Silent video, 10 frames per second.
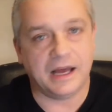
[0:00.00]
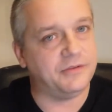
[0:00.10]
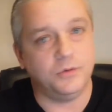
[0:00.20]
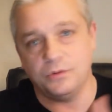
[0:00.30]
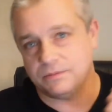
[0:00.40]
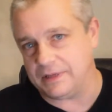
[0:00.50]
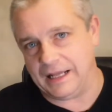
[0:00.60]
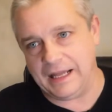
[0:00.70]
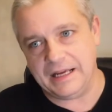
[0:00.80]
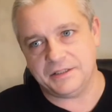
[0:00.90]
I have a whole
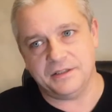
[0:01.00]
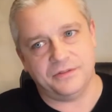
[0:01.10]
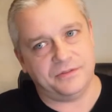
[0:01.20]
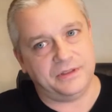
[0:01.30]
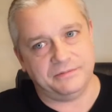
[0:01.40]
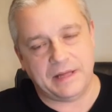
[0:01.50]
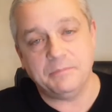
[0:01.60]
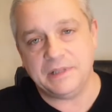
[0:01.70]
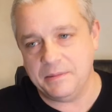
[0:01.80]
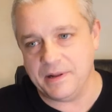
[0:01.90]
collection of
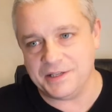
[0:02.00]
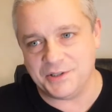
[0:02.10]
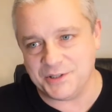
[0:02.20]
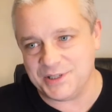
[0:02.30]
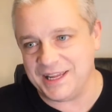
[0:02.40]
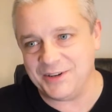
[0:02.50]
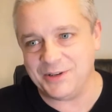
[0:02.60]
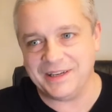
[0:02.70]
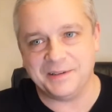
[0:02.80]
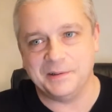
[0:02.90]
empty miniatures sitting
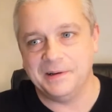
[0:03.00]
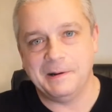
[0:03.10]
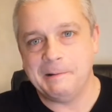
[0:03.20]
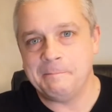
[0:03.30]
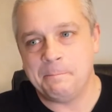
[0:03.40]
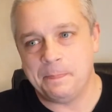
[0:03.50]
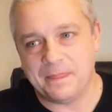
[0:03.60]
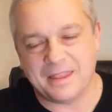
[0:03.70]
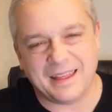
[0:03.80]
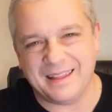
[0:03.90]
out here.
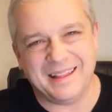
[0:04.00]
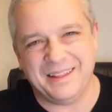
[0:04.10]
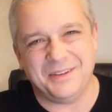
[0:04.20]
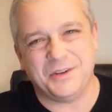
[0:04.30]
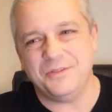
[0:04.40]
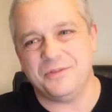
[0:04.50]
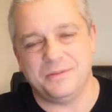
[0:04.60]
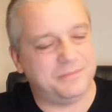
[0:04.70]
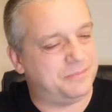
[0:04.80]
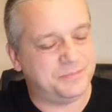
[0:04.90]
They're good
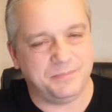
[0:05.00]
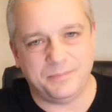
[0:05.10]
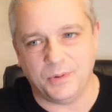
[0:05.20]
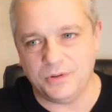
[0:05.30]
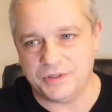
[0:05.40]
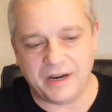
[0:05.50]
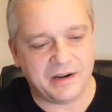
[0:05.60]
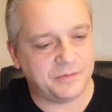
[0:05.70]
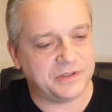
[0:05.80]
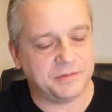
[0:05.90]
for bottle
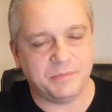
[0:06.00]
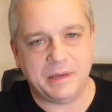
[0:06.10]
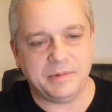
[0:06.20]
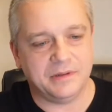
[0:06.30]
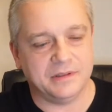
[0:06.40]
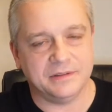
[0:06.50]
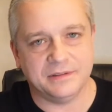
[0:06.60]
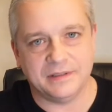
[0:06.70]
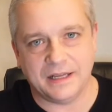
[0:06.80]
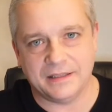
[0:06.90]
sharing with some people and
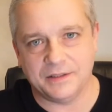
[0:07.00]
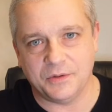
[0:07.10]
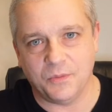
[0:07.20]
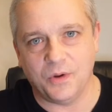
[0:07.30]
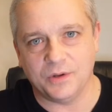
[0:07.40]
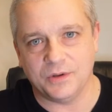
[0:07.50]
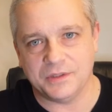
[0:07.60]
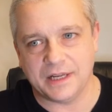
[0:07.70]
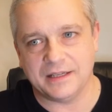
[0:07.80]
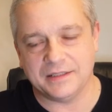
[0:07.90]

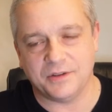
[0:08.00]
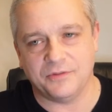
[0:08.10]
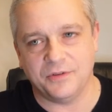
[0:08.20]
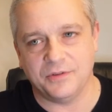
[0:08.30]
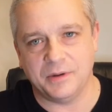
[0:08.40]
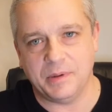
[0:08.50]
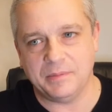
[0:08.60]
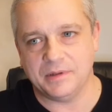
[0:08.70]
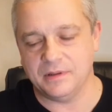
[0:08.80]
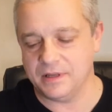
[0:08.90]
whatnot, sending stuff over to
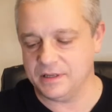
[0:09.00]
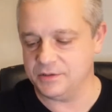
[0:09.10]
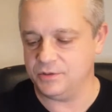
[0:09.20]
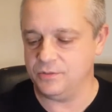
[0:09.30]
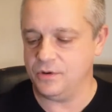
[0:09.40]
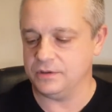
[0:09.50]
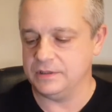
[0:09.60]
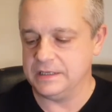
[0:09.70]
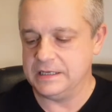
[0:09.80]
people and so on.